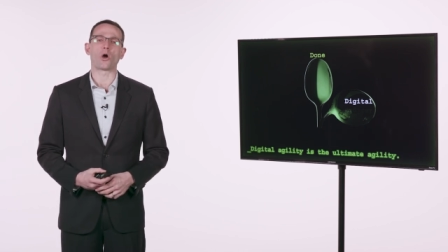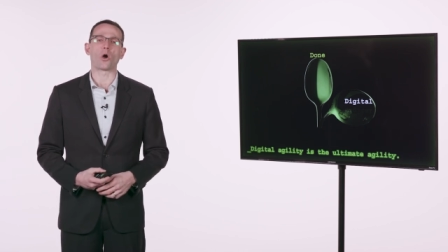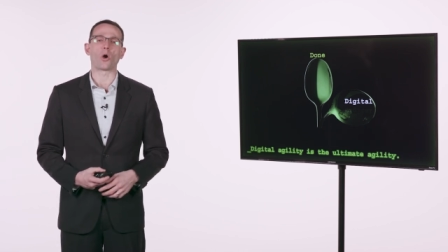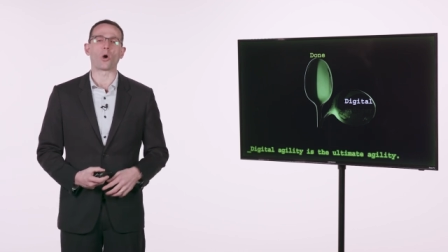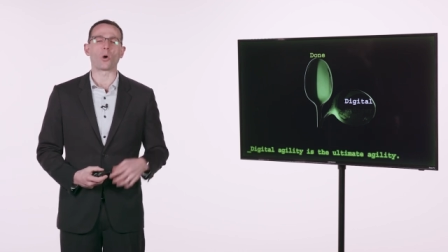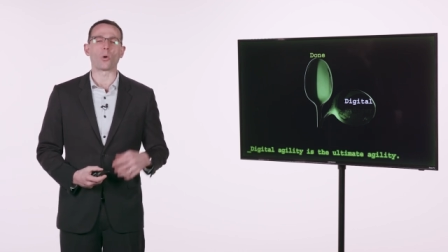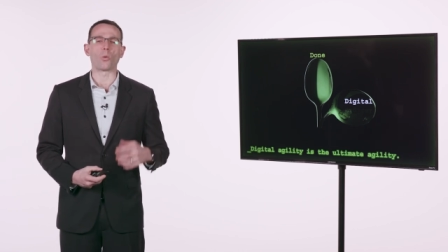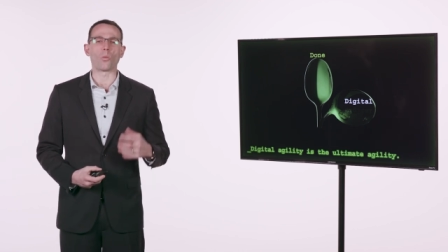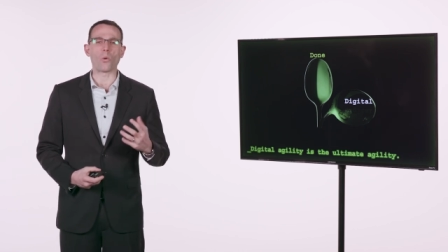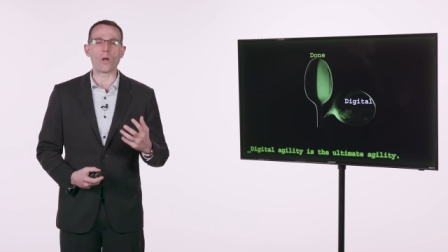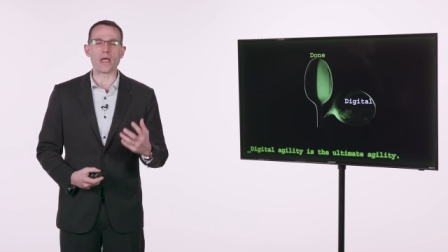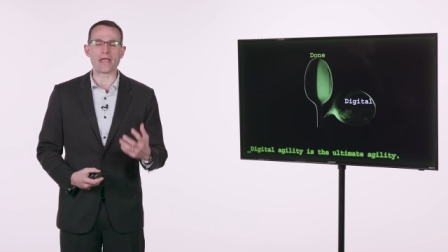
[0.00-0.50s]

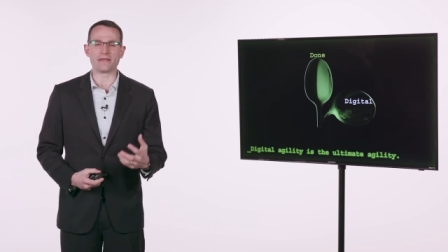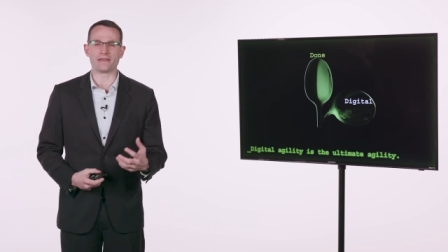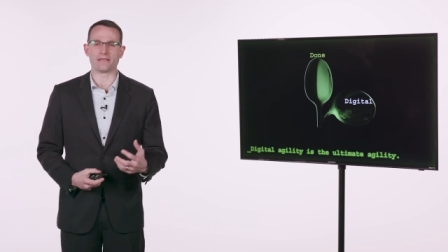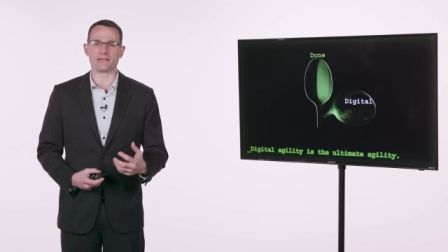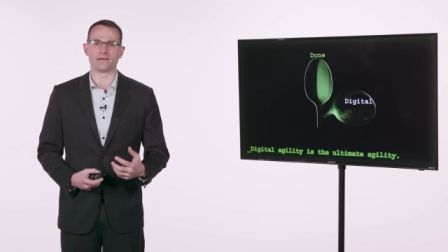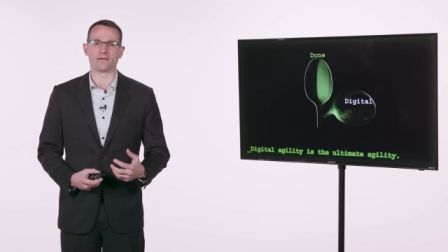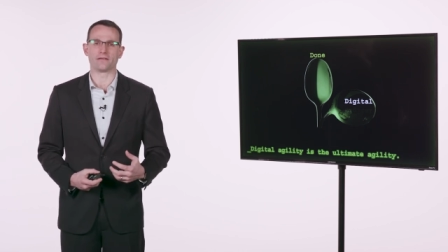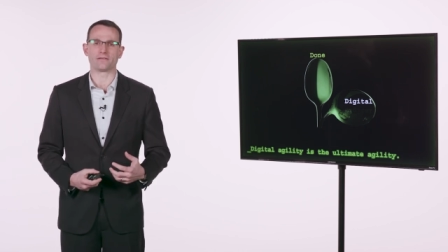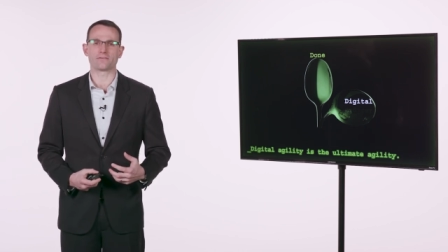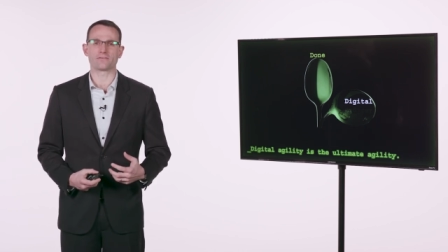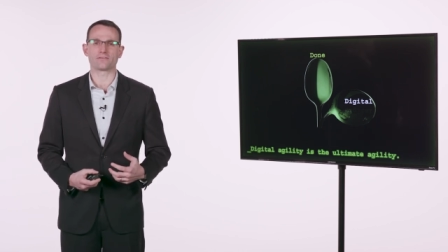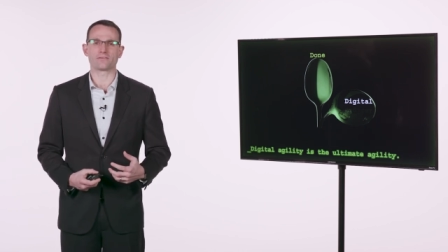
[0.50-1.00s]
are
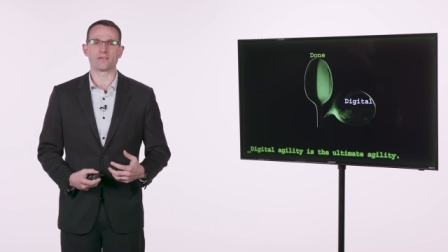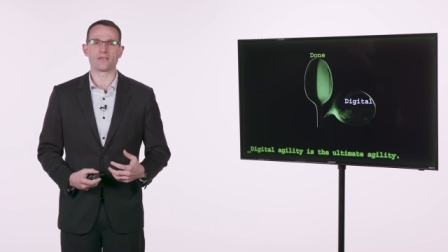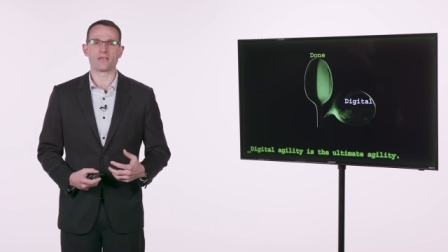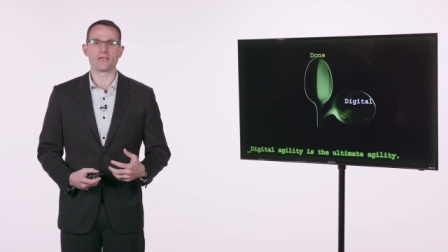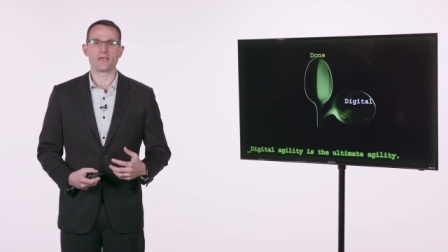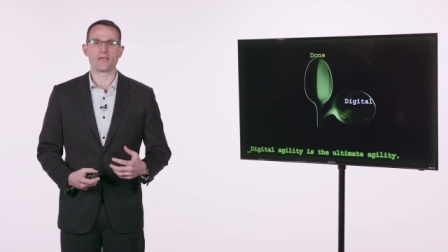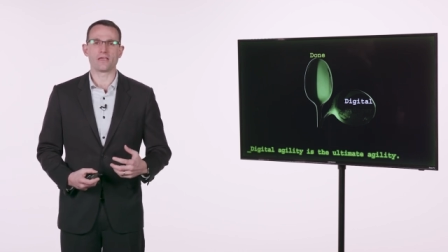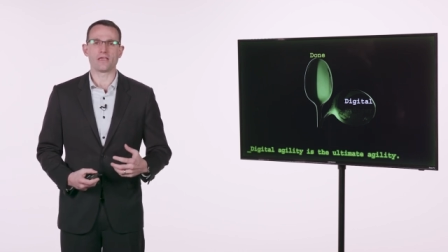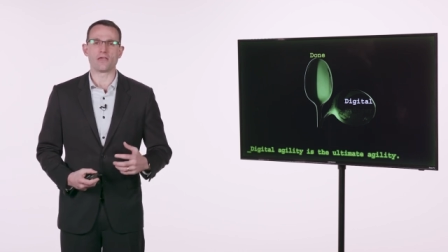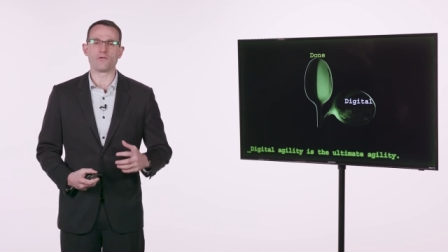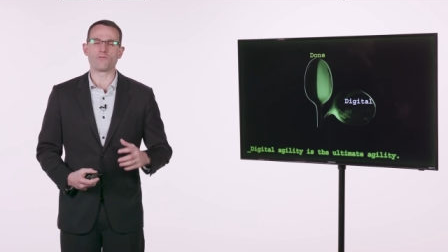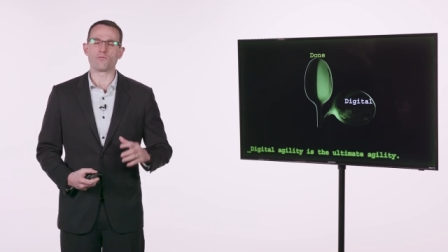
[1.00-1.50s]
awaiting us
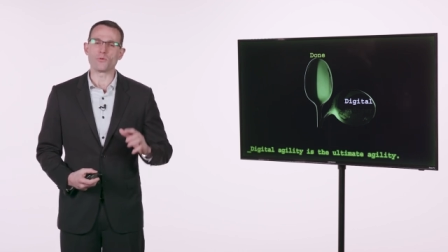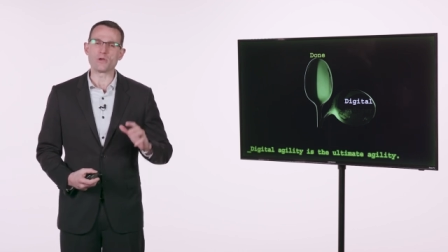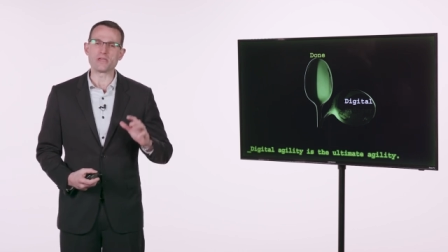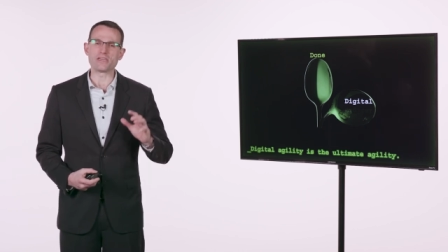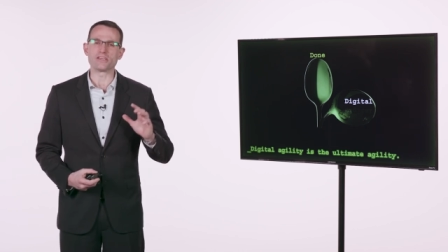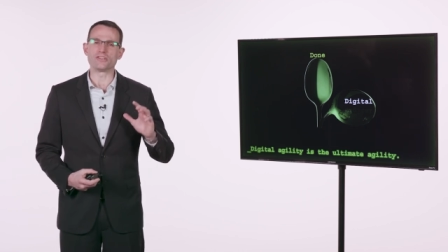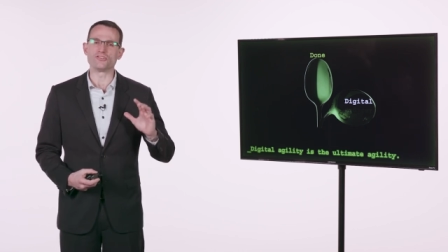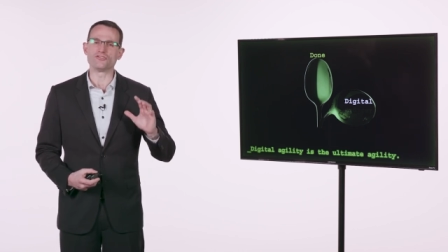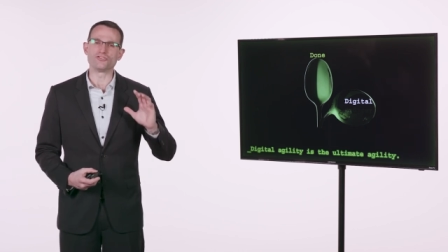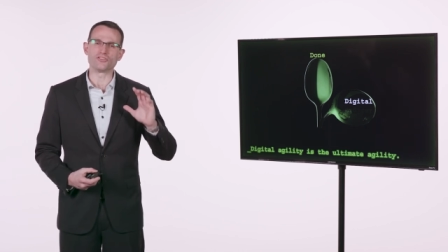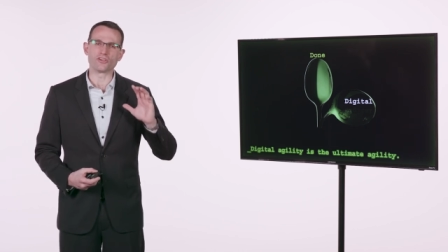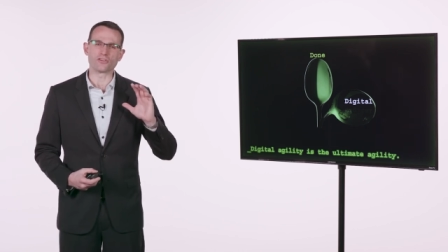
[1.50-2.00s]
if we
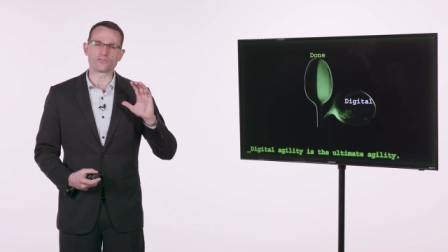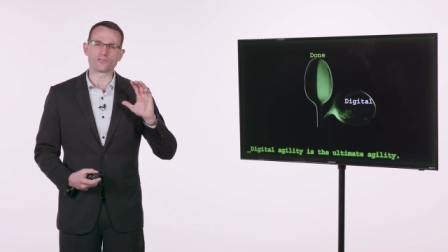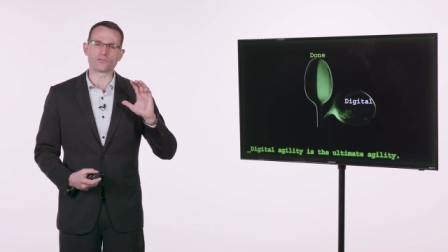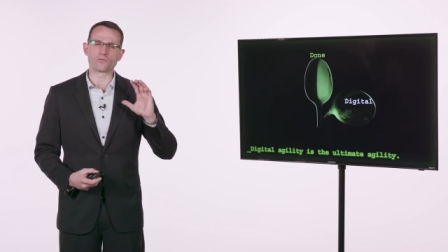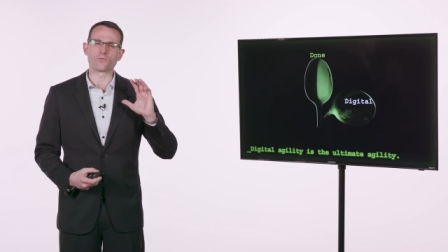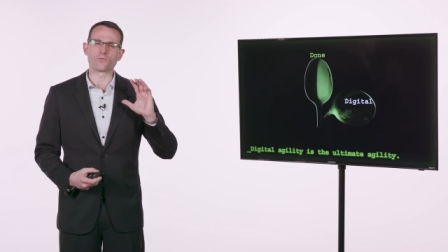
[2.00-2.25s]
can just